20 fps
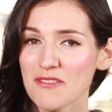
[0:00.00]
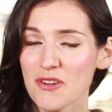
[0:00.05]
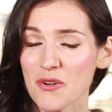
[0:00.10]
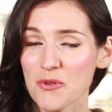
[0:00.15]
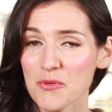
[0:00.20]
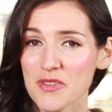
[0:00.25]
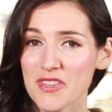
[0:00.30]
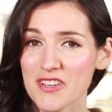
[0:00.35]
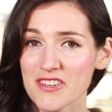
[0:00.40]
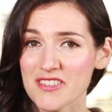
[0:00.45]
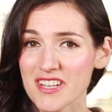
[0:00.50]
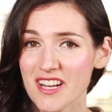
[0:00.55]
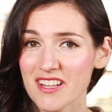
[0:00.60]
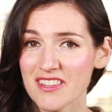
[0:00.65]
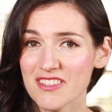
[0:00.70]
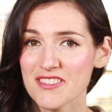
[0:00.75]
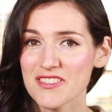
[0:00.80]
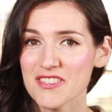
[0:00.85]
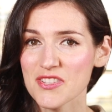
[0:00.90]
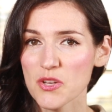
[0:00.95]
vote with our
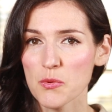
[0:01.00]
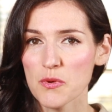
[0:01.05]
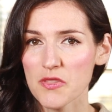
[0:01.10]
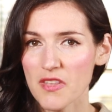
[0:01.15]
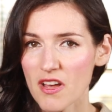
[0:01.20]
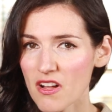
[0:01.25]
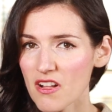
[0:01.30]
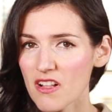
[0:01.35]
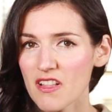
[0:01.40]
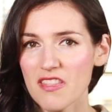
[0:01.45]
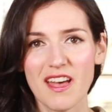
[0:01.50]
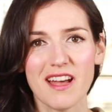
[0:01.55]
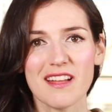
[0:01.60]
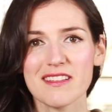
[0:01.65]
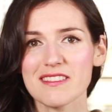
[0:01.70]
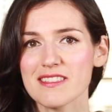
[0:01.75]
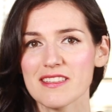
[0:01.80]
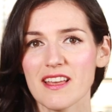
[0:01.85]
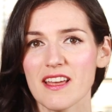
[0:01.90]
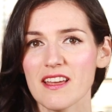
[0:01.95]
dollars. So with all
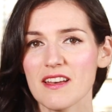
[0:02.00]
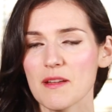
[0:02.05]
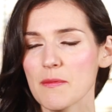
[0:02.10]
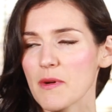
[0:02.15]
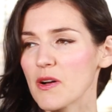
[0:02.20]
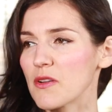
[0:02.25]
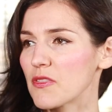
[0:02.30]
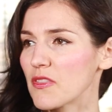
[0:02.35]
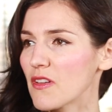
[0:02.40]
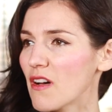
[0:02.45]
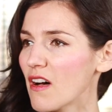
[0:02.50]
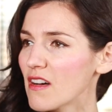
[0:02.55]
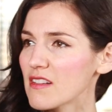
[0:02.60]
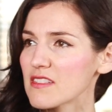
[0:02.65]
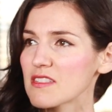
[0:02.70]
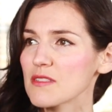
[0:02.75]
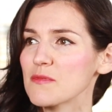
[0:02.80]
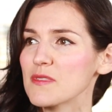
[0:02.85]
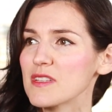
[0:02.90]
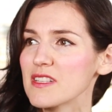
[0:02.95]
that said about the
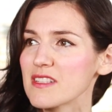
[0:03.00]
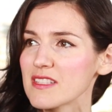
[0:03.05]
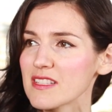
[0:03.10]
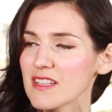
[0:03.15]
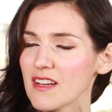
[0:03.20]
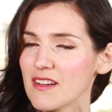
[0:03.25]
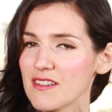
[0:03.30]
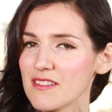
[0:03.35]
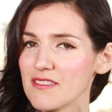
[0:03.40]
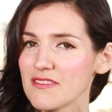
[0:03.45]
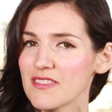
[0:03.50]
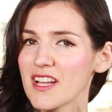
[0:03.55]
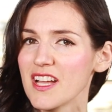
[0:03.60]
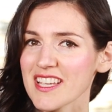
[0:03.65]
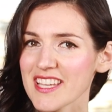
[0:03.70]
awesomeness of